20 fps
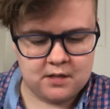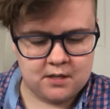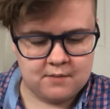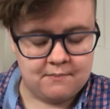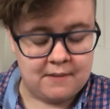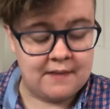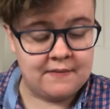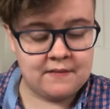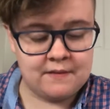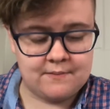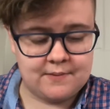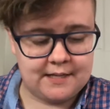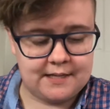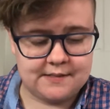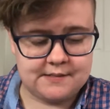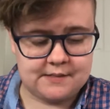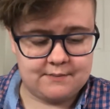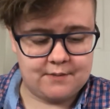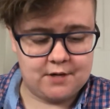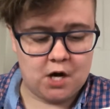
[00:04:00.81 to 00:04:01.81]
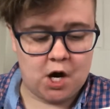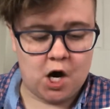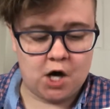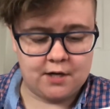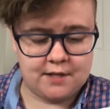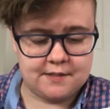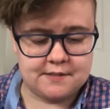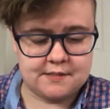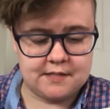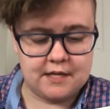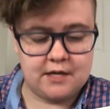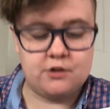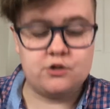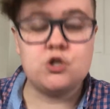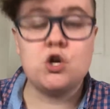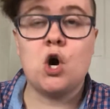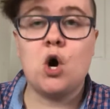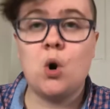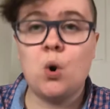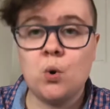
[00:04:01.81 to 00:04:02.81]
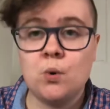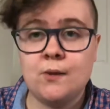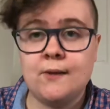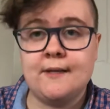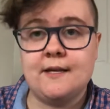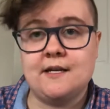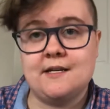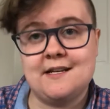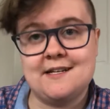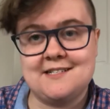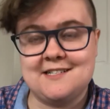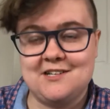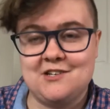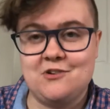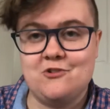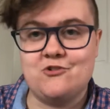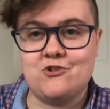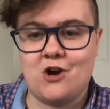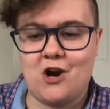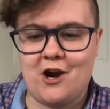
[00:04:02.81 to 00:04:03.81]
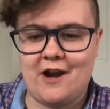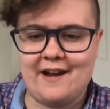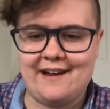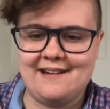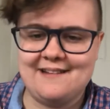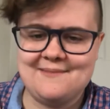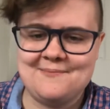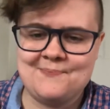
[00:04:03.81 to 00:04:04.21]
mainly because I'm an artist and totally addicted to drawing.